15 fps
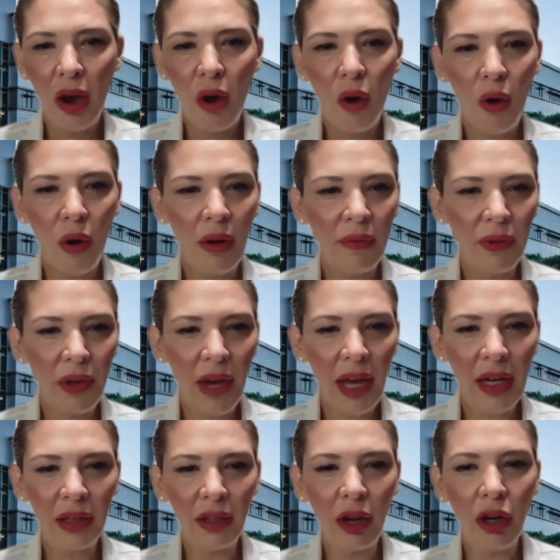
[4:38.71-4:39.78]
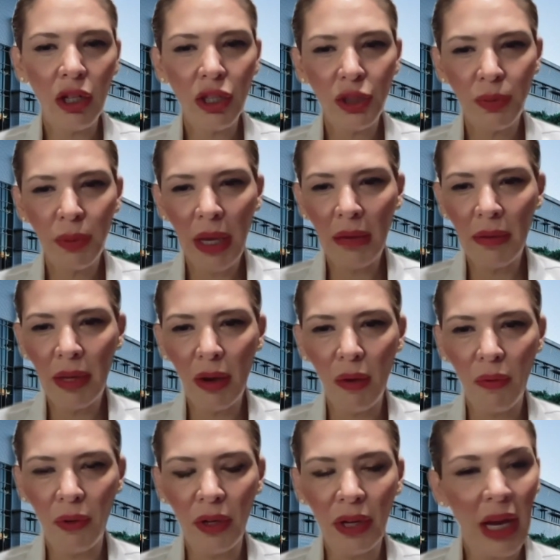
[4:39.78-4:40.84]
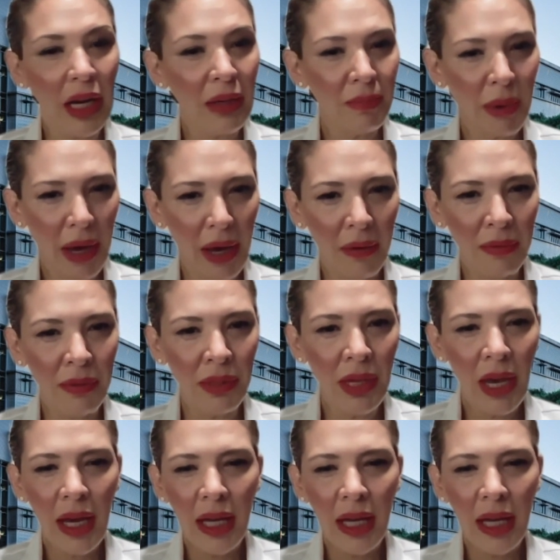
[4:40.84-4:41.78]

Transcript: or if you had a large baby over 9 pounds,